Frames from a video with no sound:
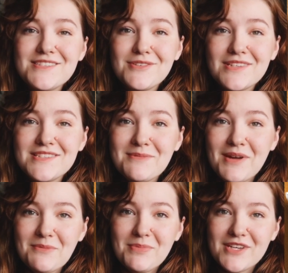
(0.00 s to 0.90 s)
you can see by
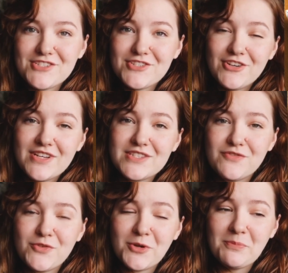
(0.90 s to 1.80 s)
the picture, it's
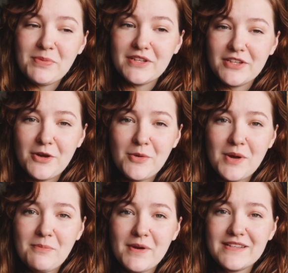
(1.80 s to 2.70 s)
for a pillow,
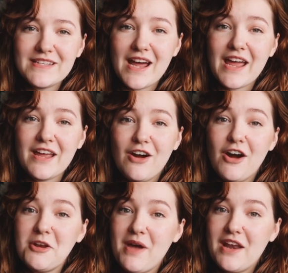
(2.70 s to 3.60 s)
but I
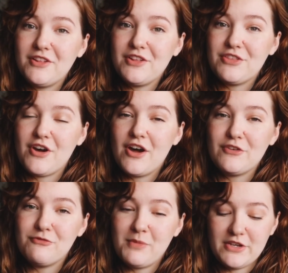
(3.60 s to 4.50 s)
automatically thought
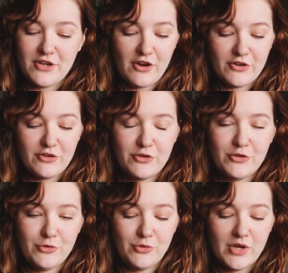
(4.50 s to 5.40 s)
of my daughter,
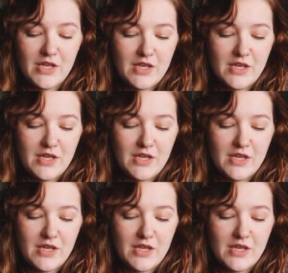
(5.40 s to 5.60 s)
who